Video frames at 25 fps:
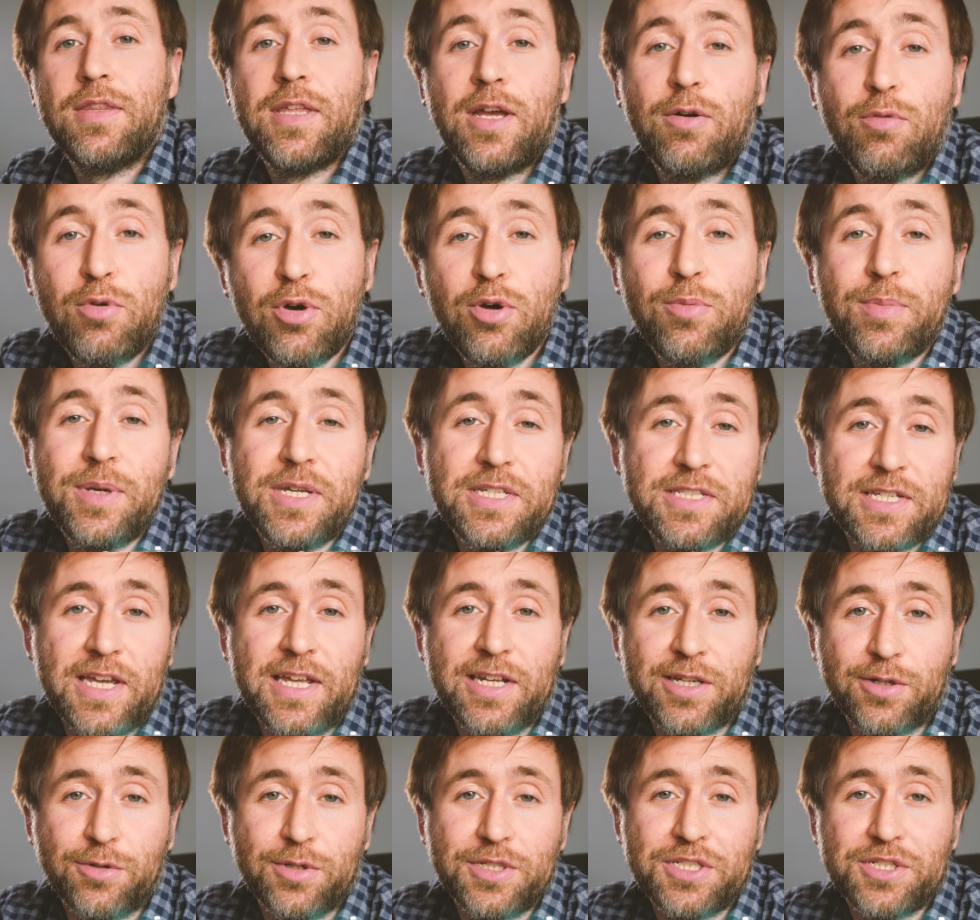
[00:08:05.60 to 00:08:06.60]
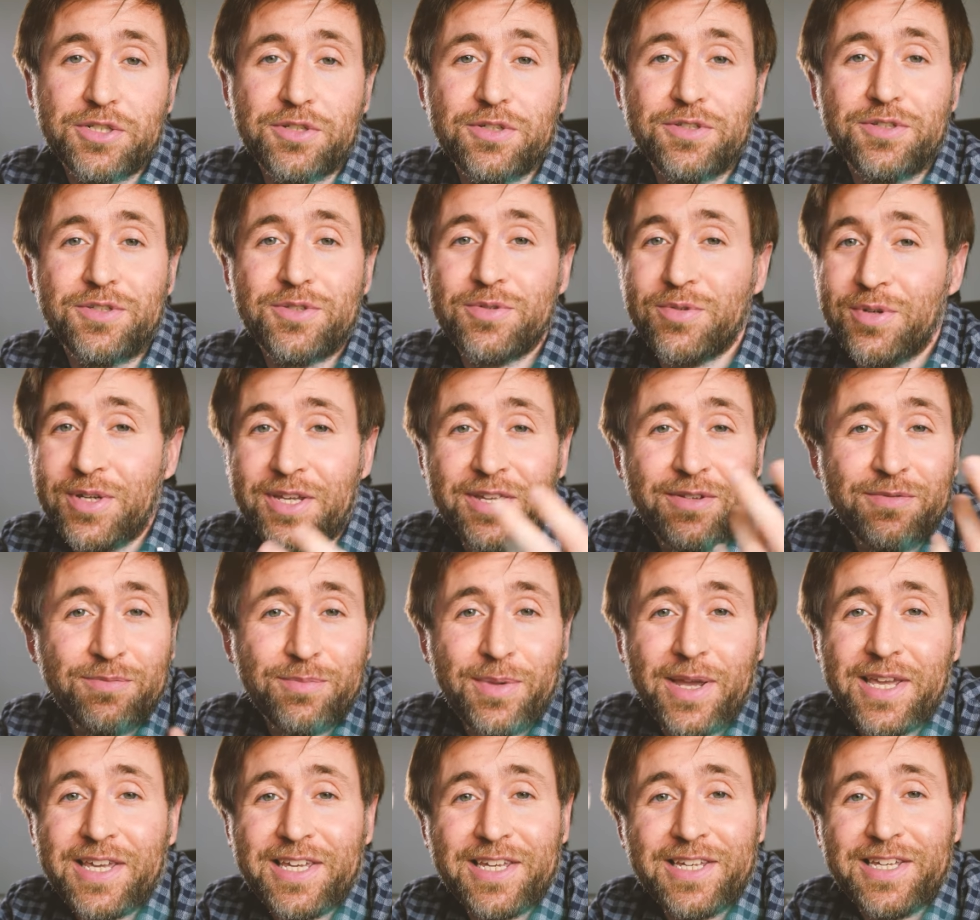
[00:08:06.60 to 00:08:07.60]
There will be technical issues in
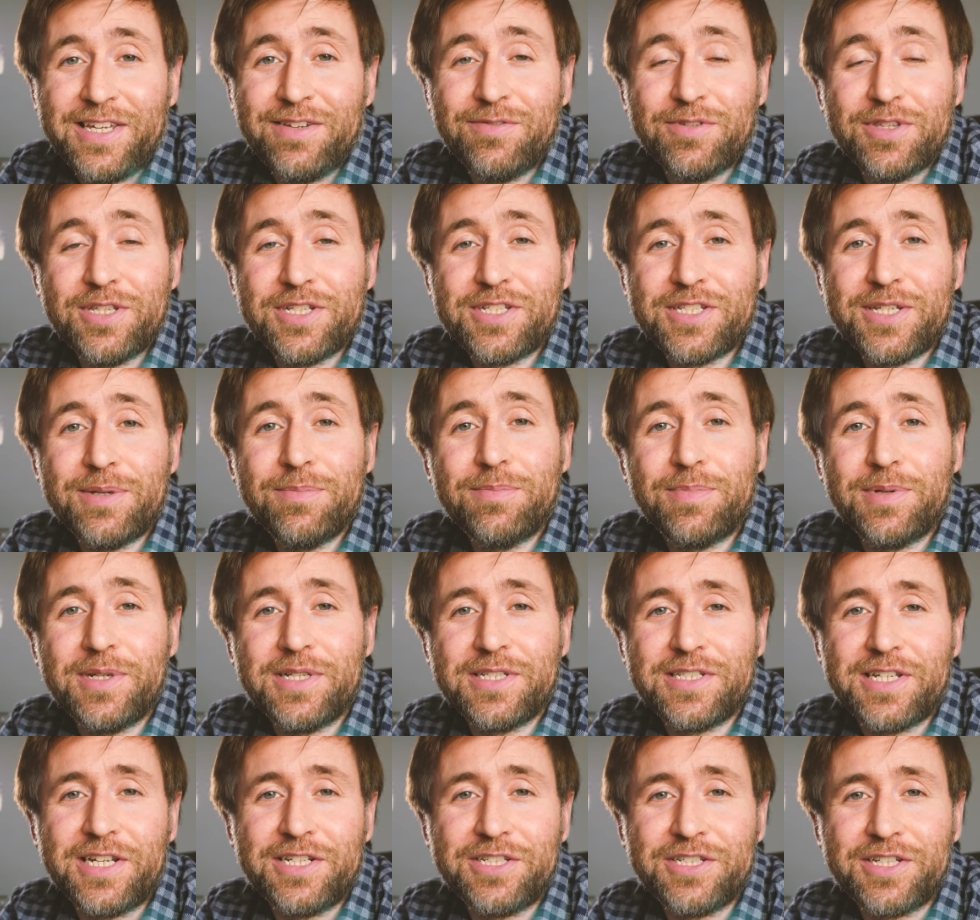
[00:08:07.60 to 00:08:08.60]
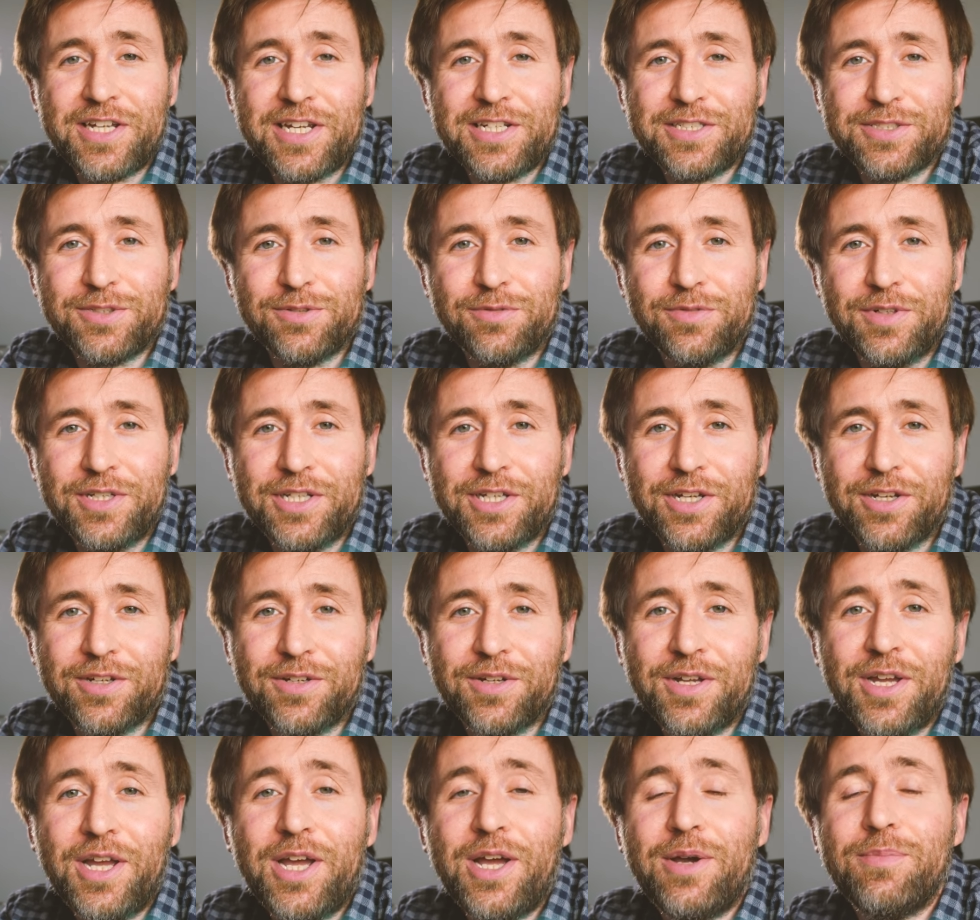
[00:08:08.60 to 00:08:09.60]
making even the simplest educational video,
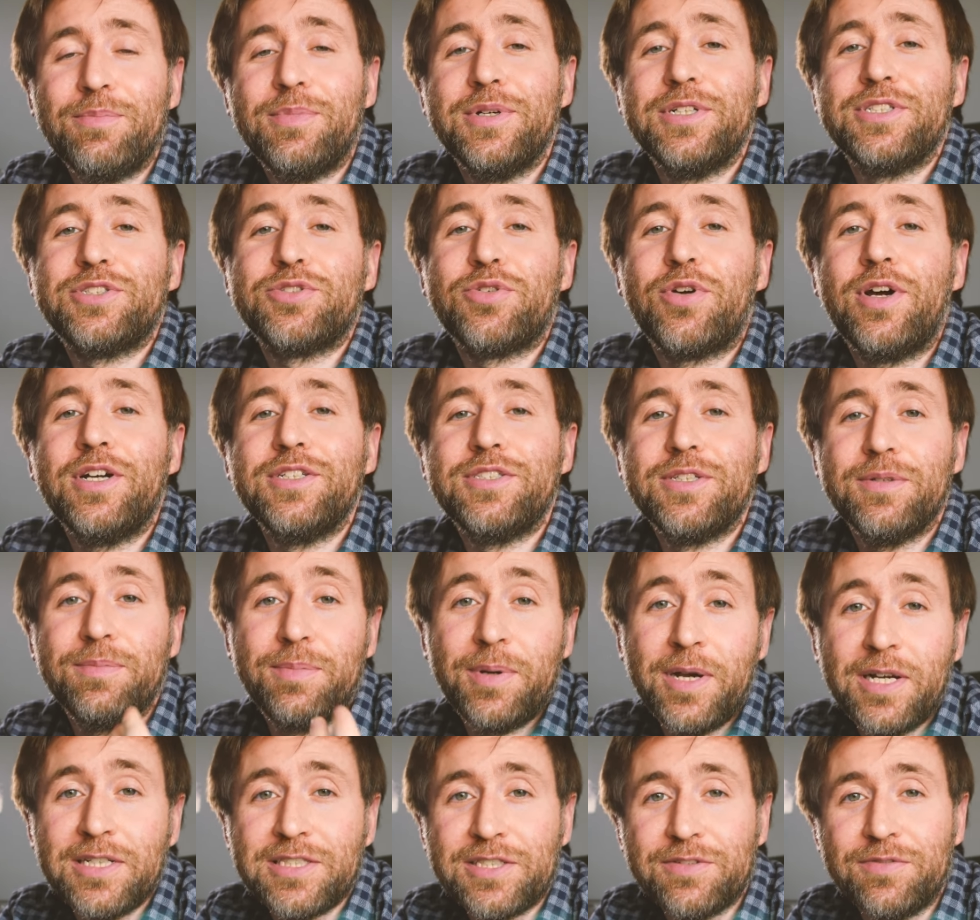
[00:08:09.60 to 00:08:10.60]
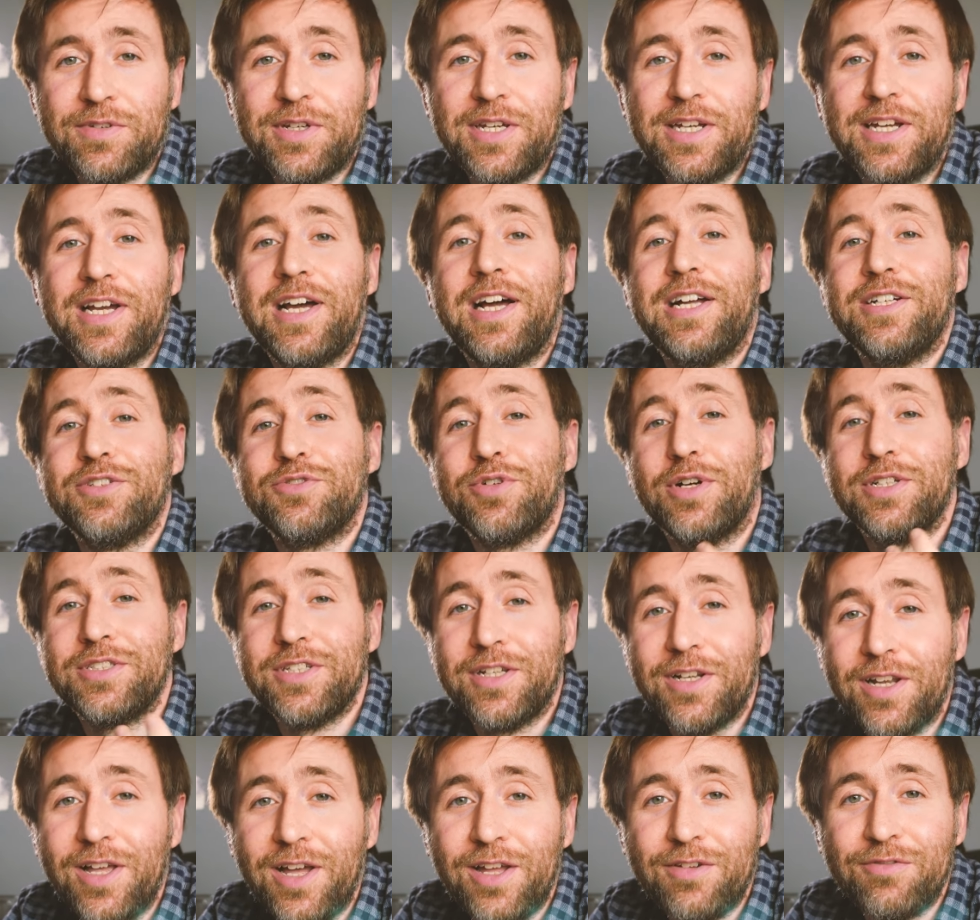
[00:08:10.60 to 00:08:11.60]
but try to persevere and try
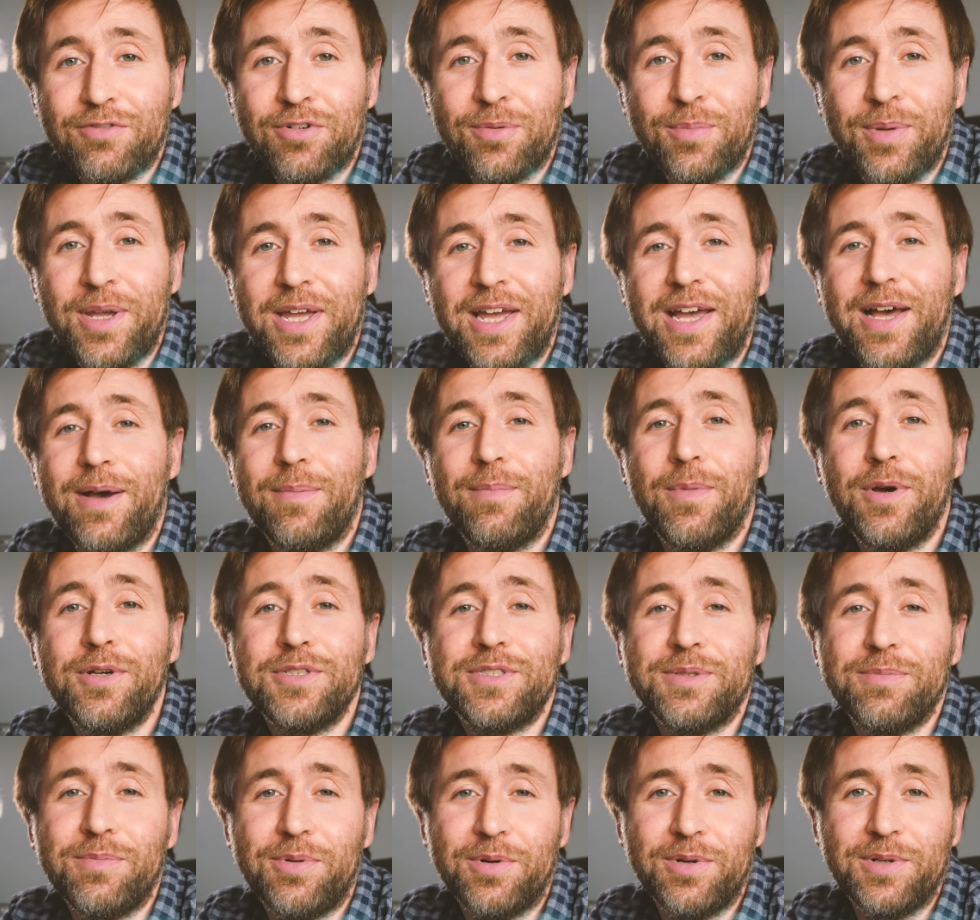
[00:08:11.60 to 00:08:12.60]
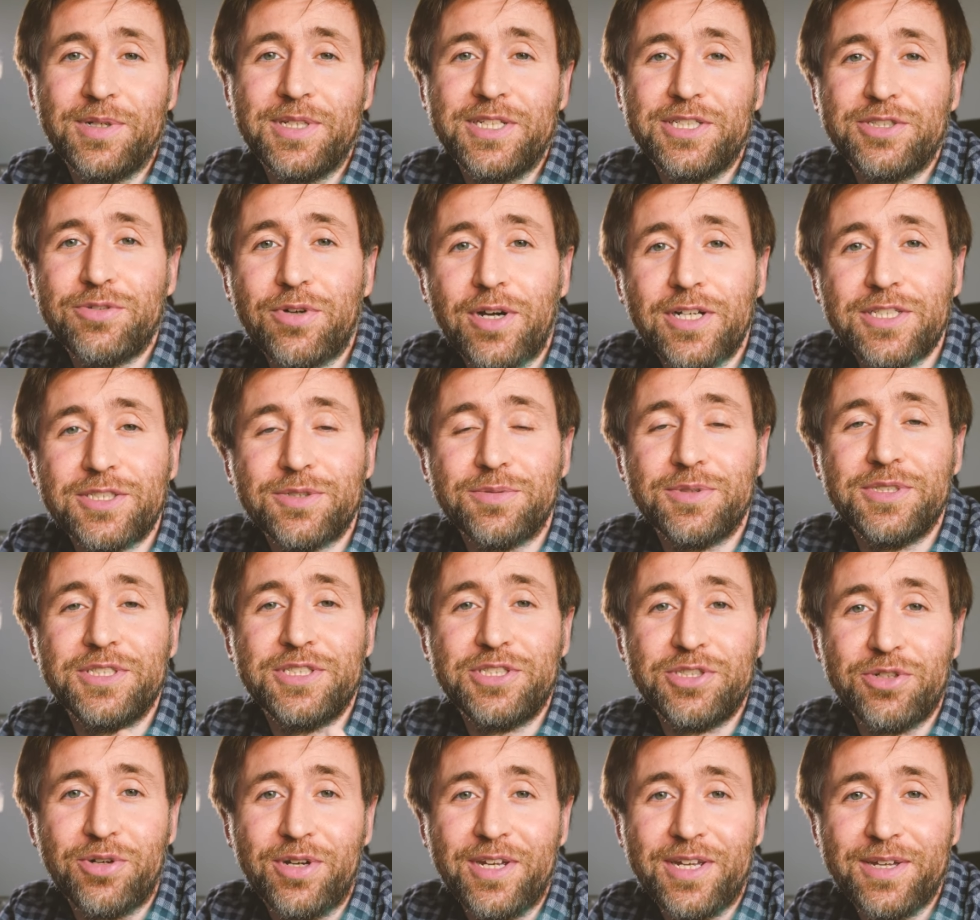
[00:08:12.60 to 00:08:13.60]
to learn from it, and most importantly, try to
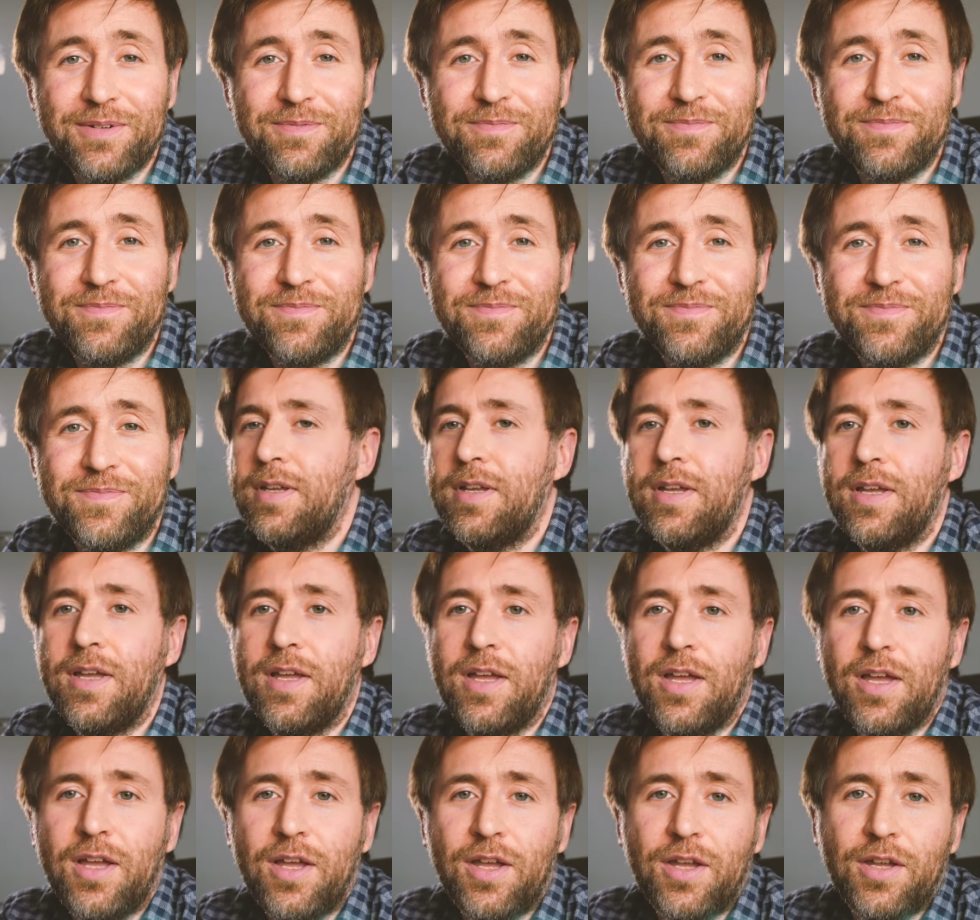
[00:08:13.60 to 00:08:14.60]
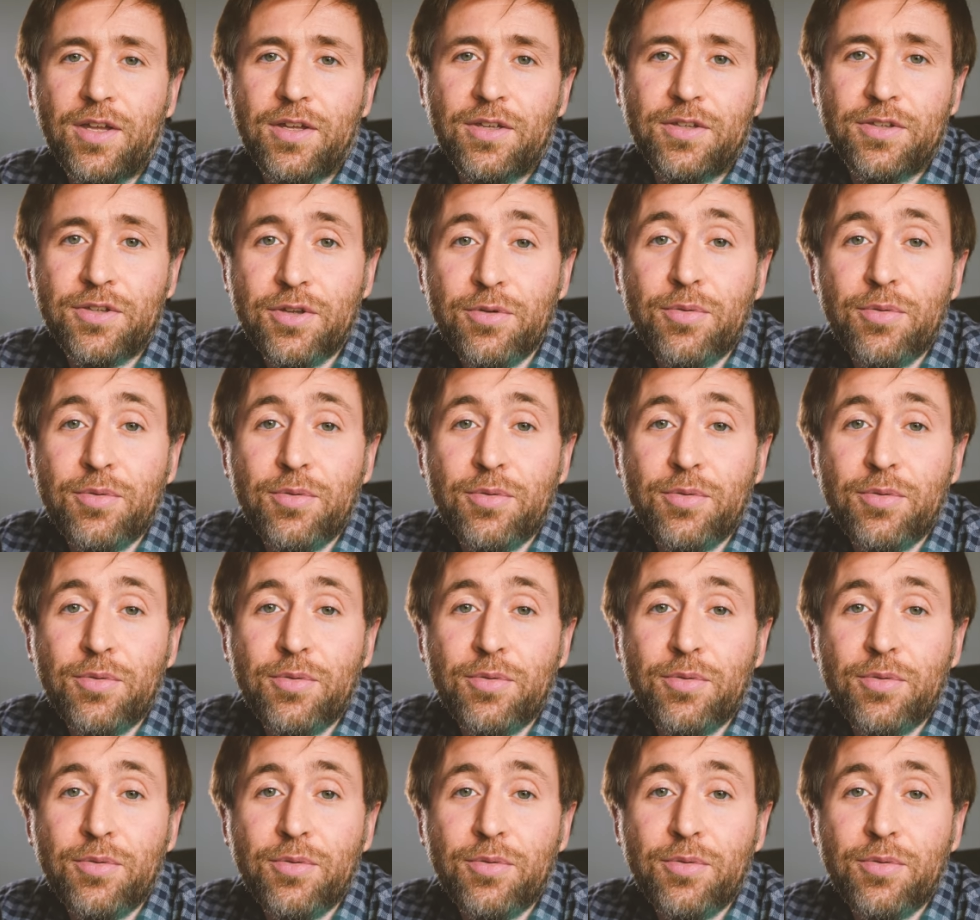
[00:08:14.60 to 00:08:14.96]
enjoy it.